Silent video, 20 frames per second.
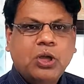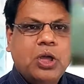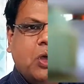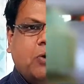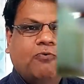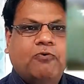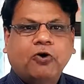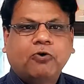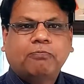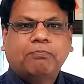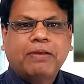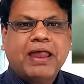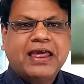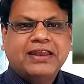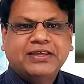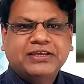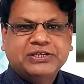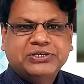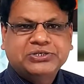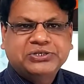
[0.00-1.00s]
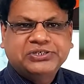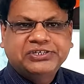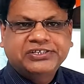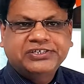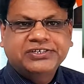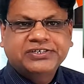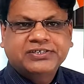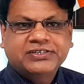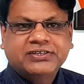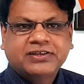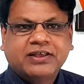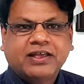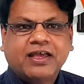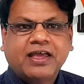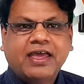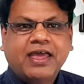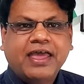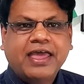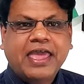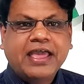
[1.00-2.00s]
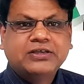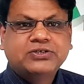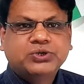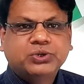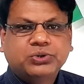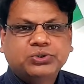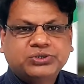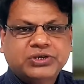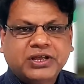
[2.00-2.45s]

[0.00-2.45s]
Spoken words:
for planning engineers, execution